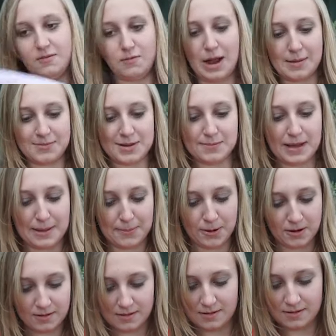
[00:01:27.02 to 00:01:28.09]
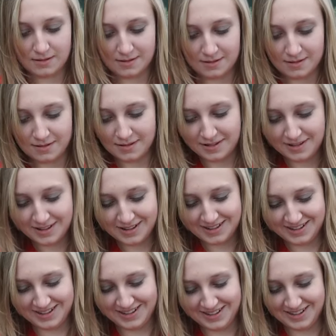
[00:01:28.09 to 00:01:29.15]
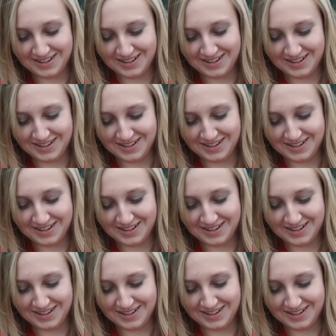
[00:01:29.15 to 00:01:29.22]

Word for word: Wrapped in paper. Another bag!